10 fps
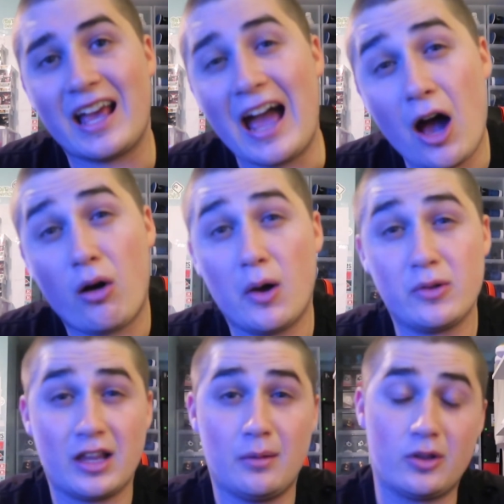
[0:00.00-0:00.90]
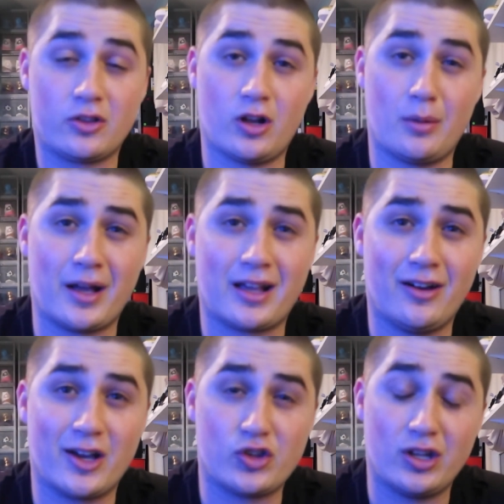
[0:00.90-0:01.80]
how I was able to start my
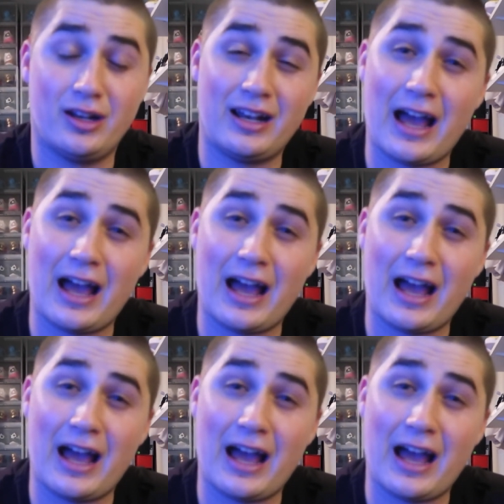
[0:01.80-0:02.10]
collection and